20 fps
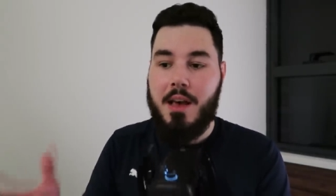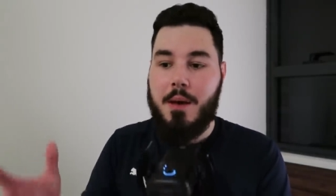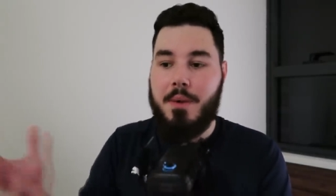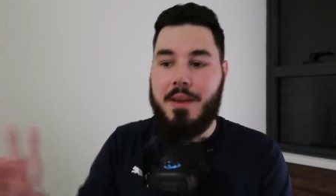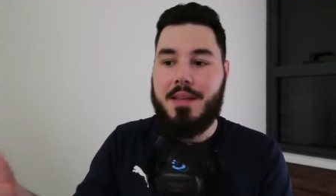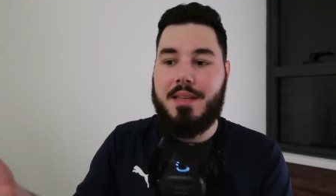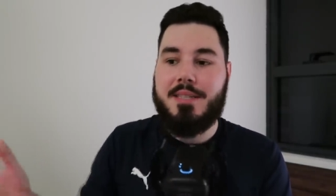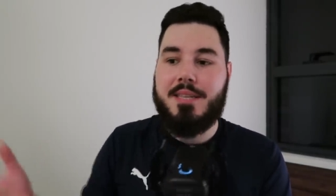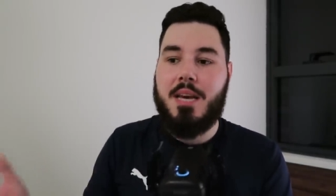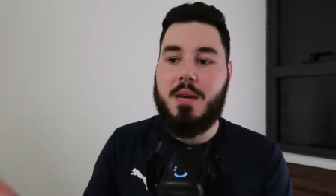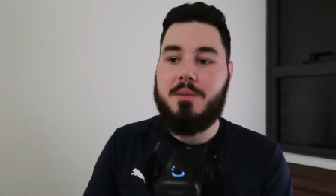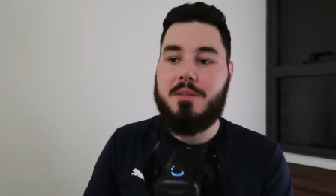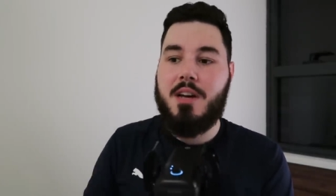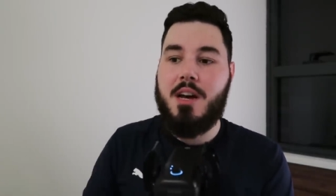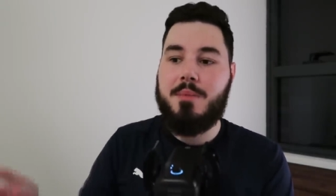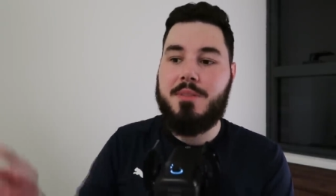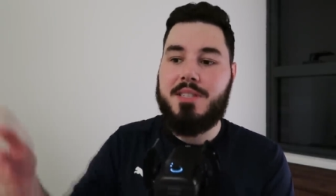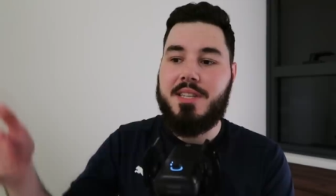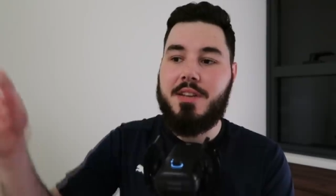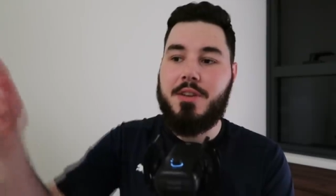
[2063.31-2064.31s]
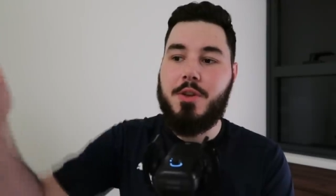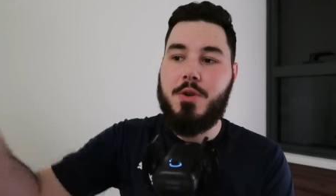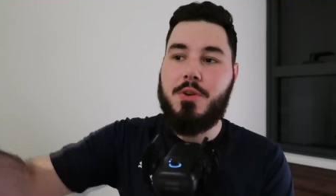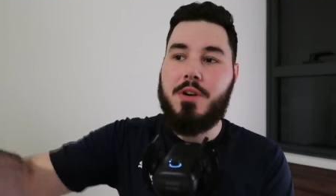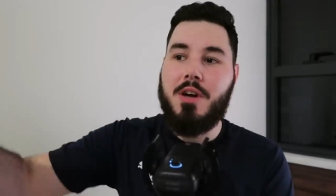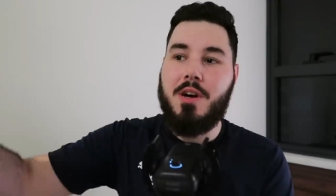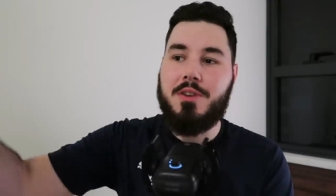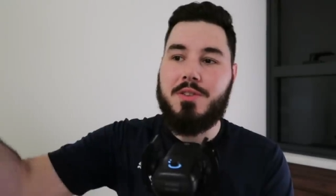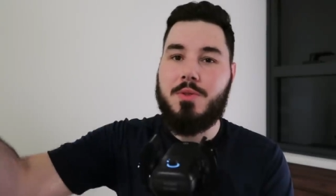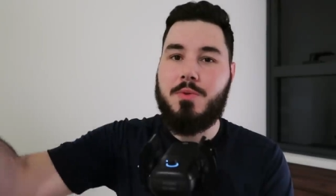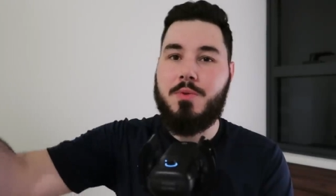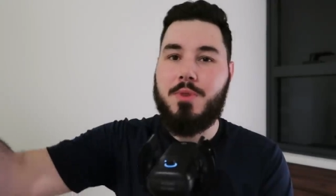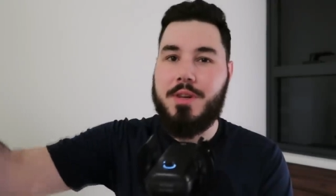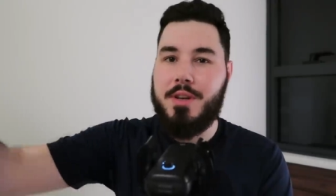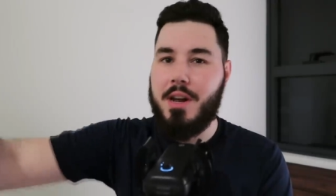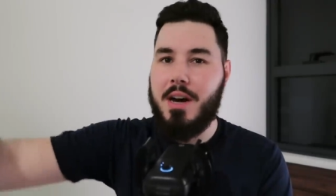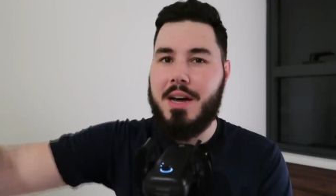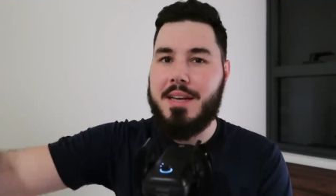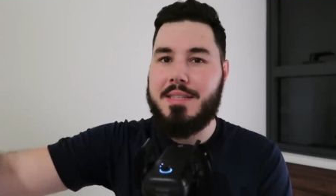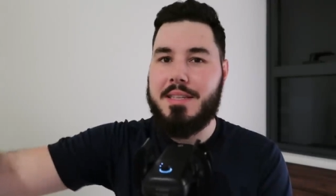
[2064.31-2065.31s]
But at the same time, you see Newcastle
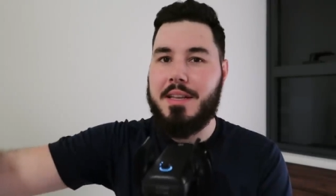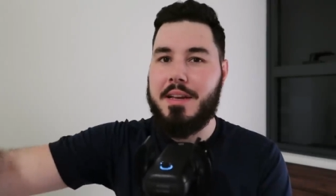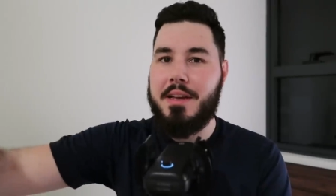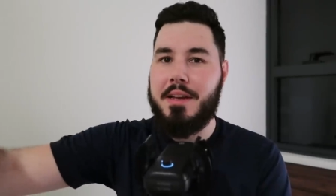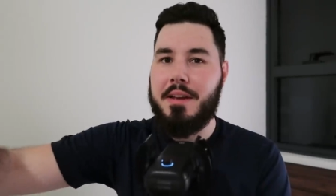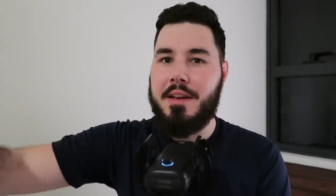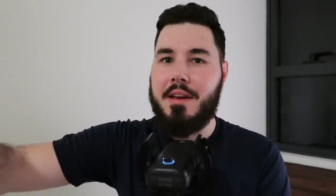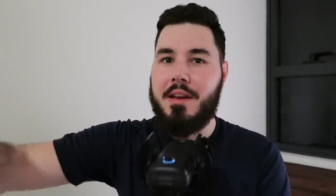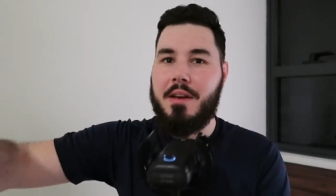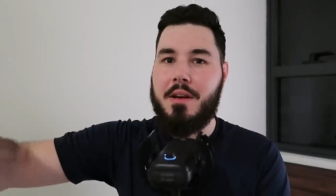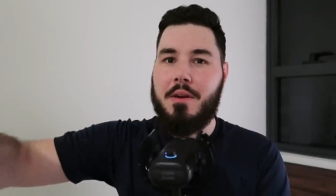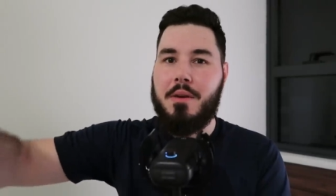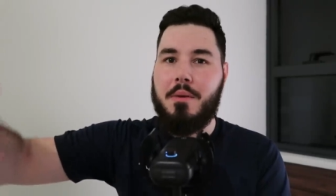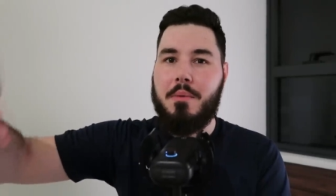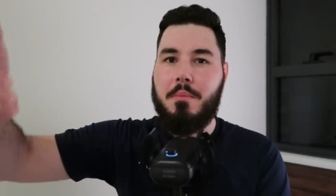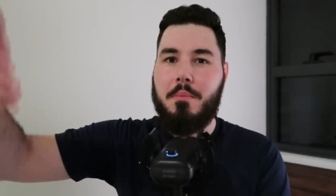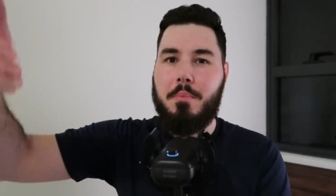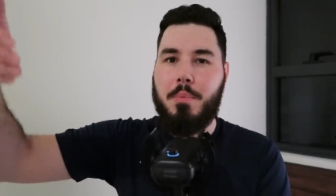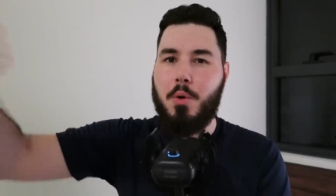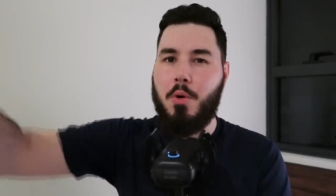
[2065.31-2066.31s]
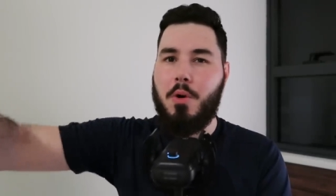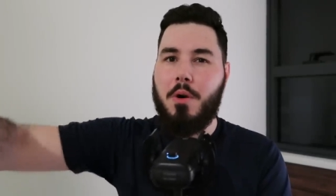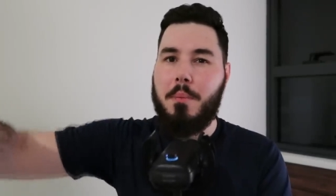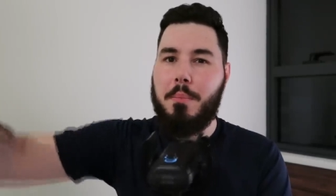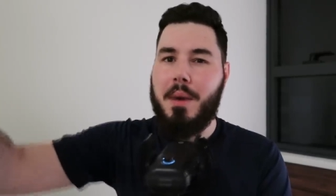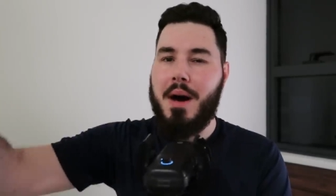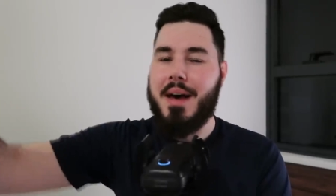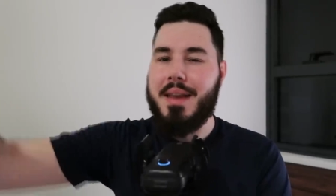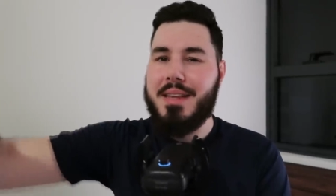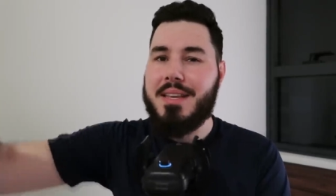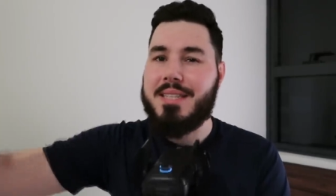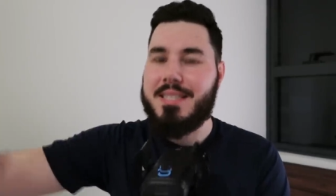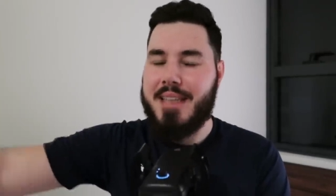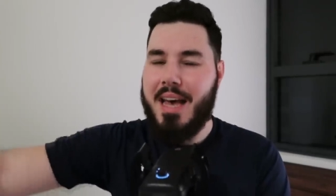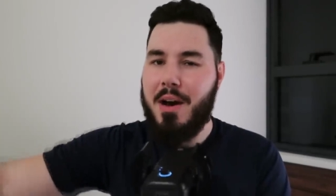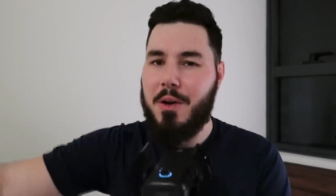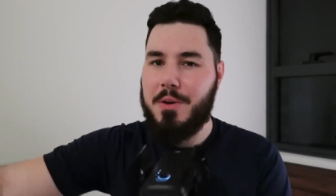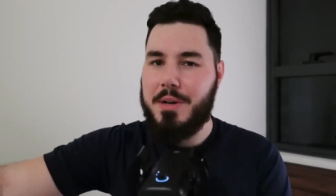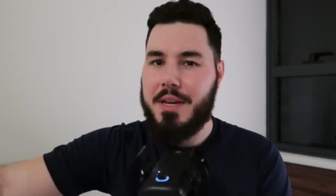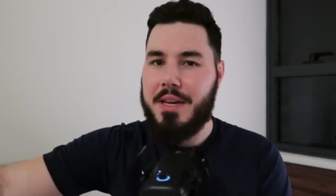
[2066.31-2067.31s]
United bought by the
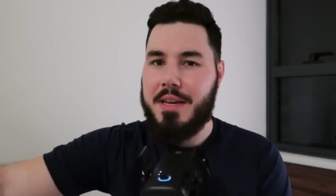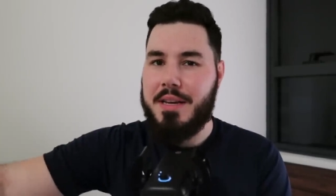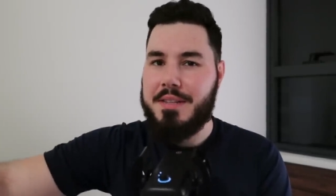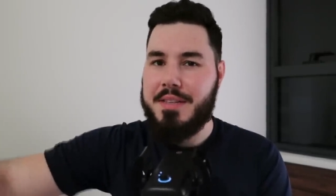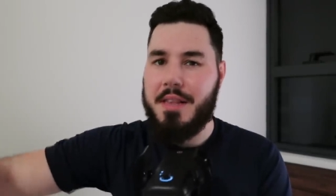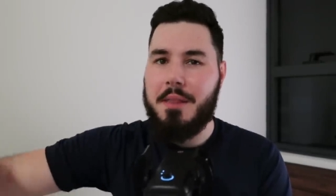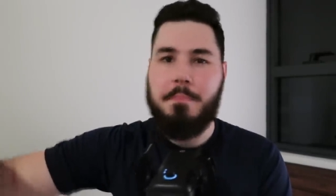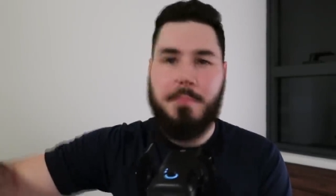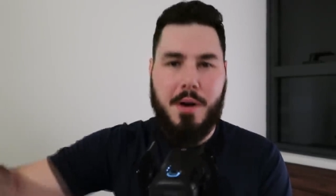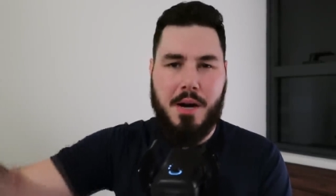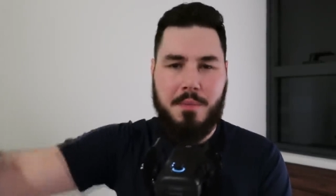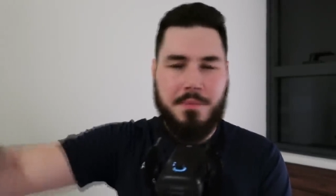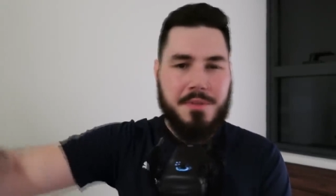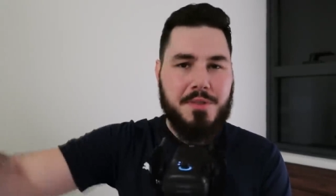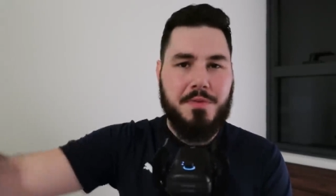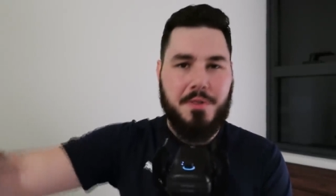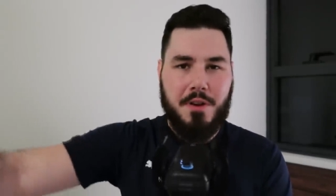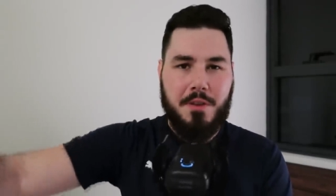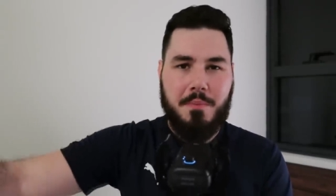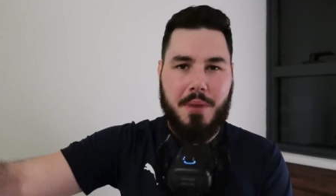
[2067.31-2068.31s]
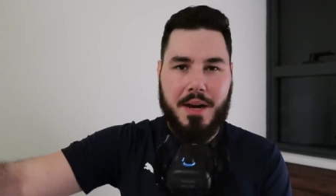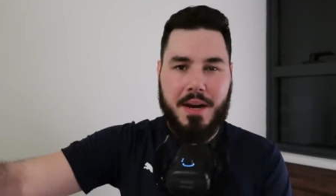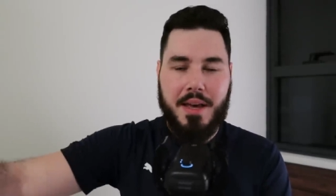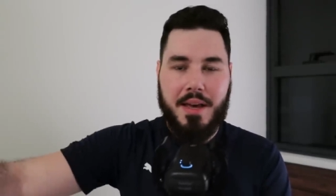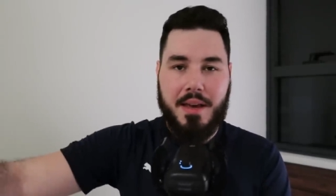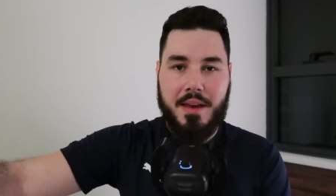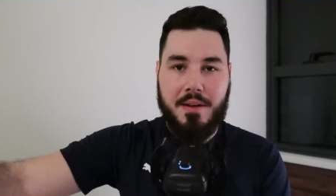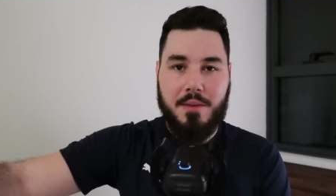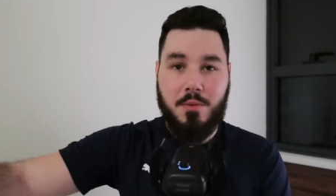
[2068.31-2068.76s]
Saudis and pumped full of money.